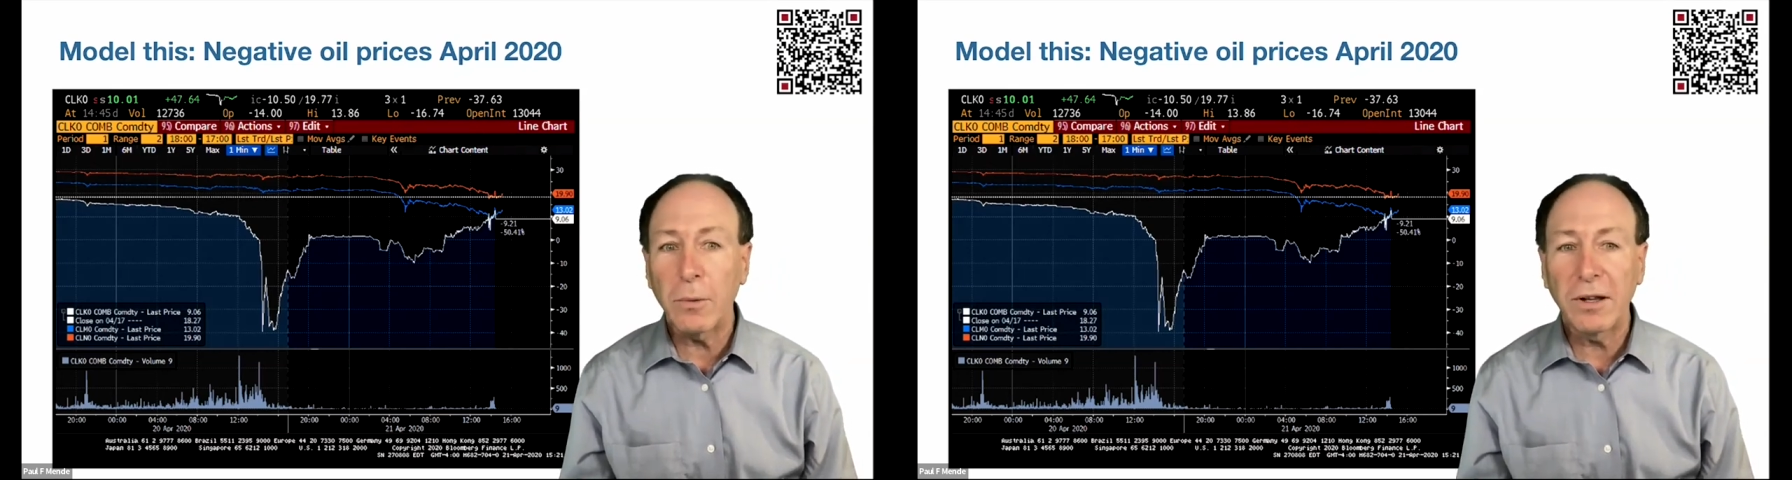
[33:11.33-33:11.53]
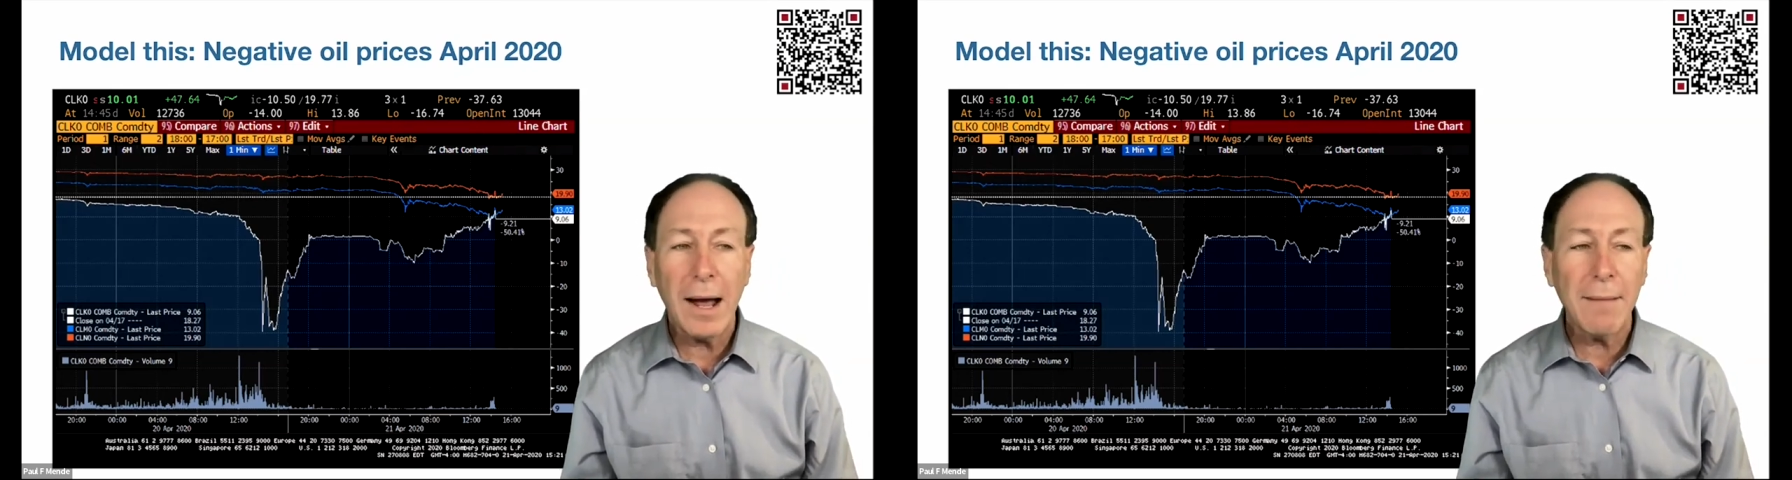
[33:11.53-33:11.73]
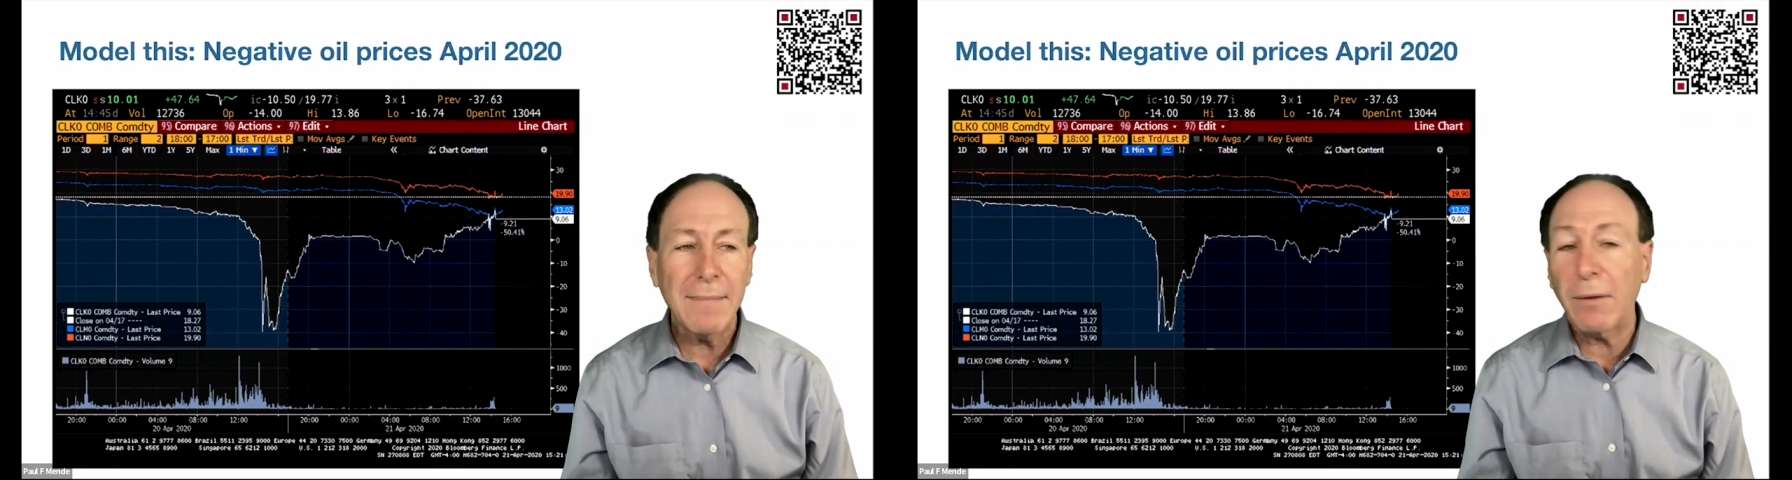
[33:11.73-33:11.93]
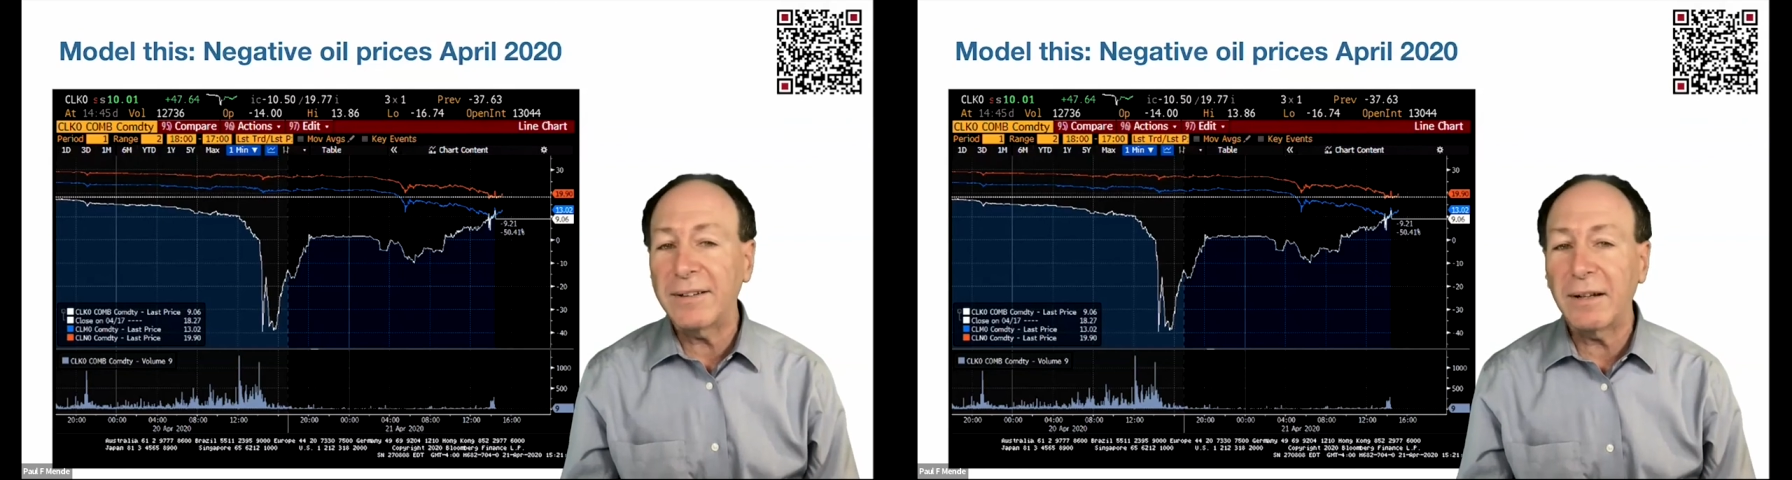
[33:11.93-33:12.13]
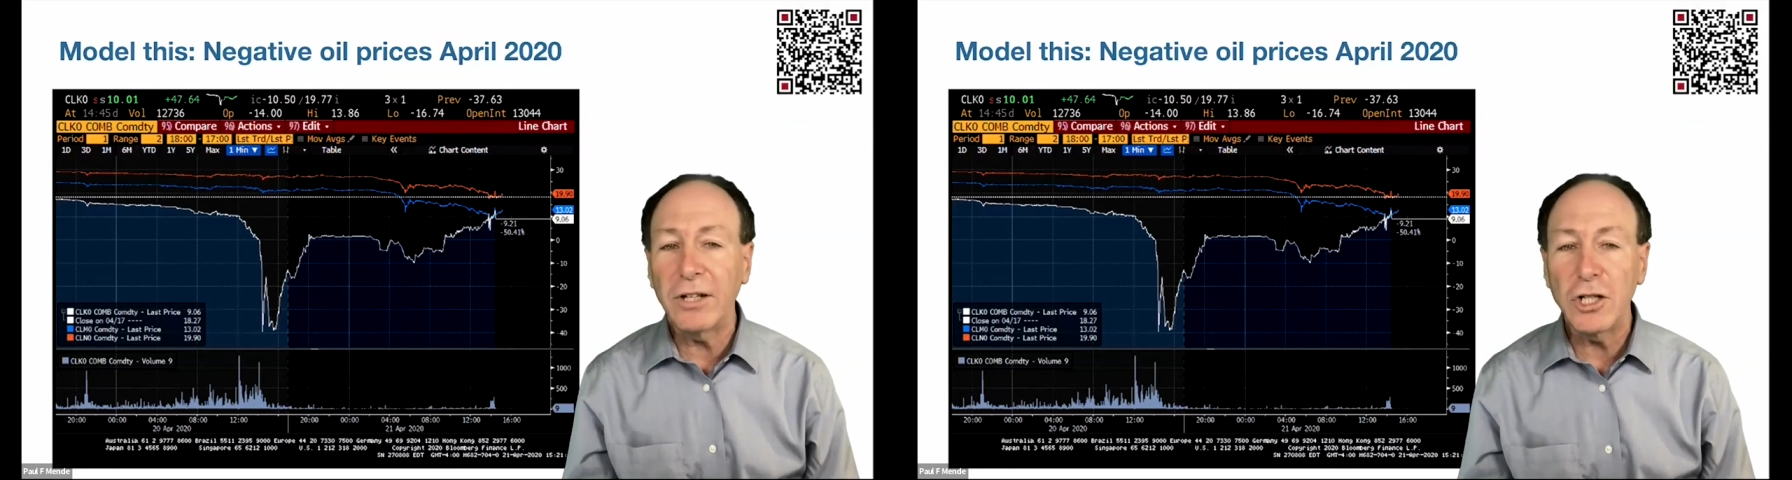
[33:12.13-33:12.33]
going up, now
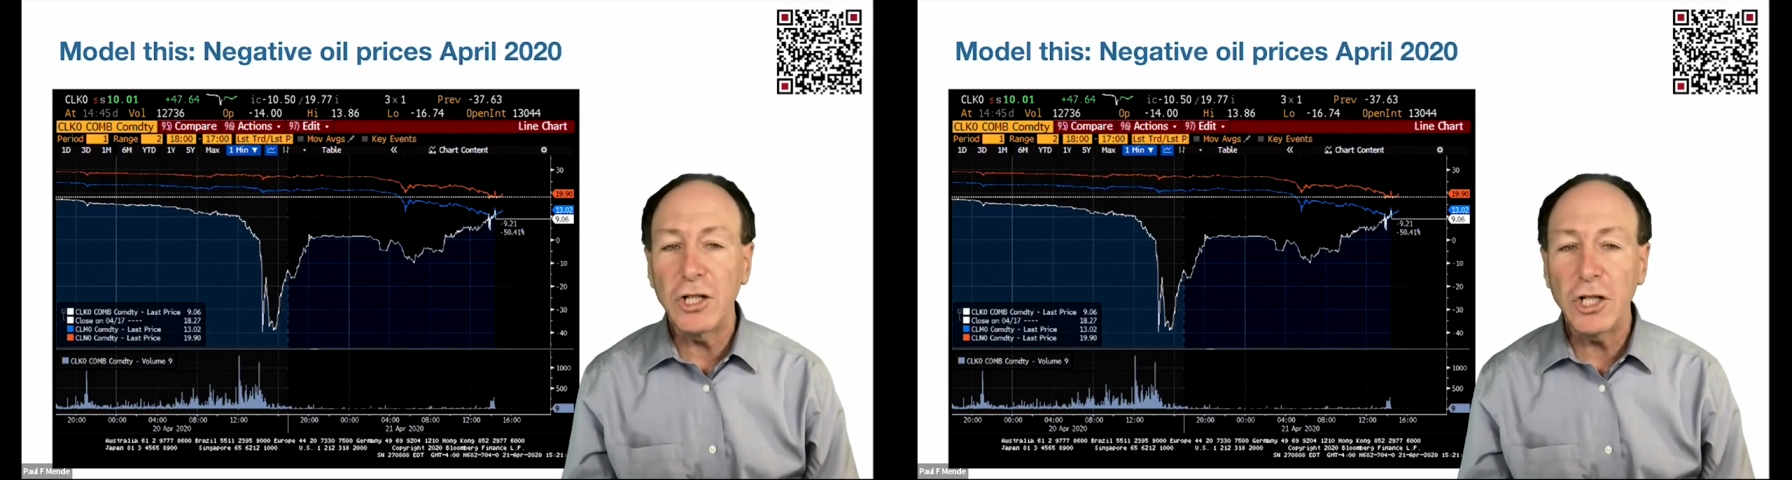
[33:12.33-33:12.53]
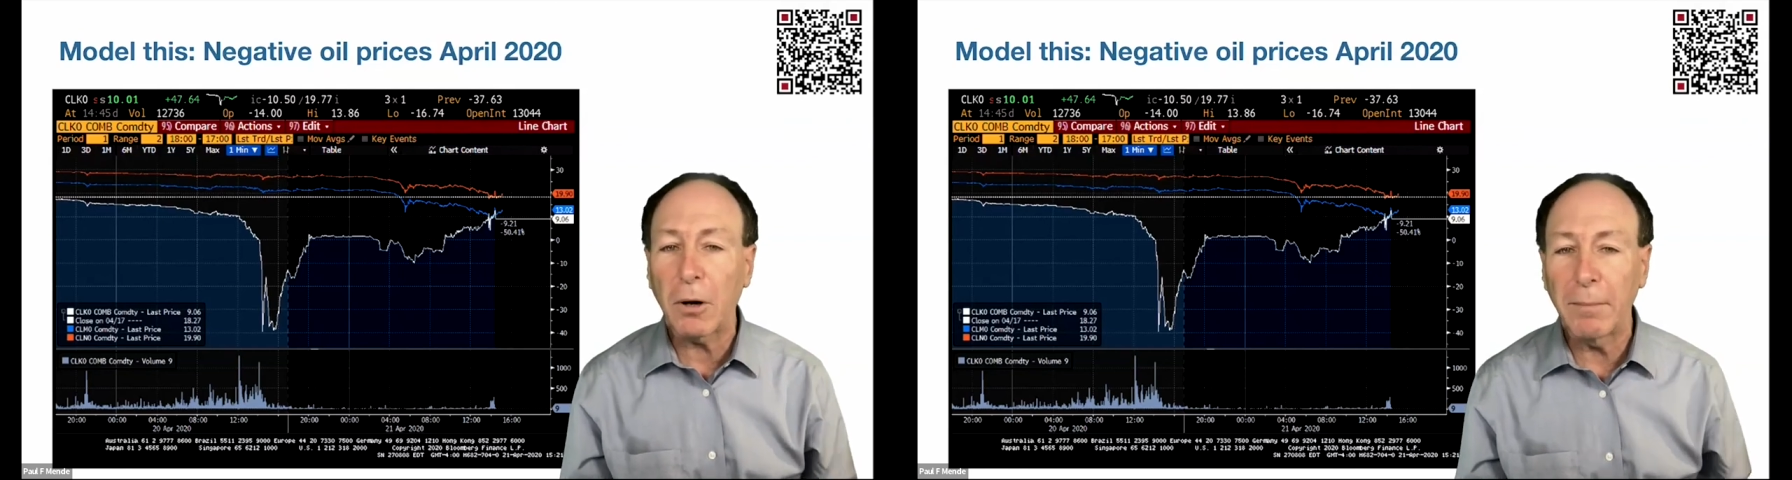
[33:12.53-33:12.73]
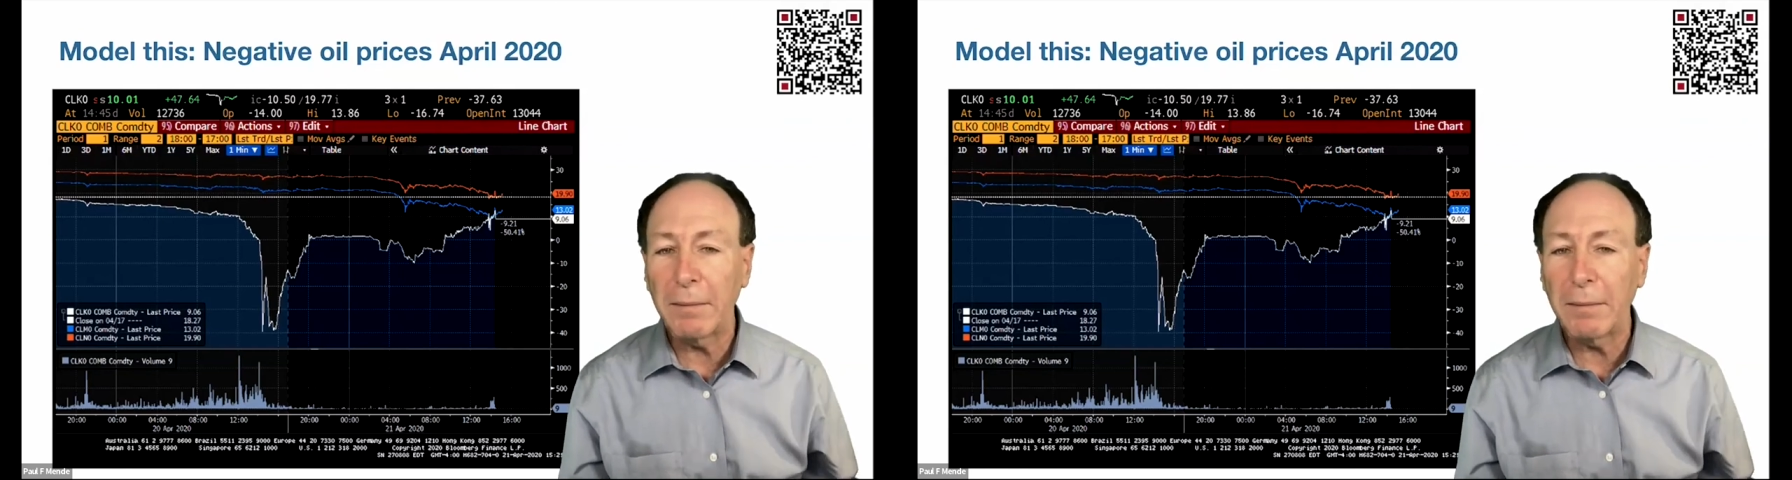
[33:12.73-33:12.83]
it's even cheaper.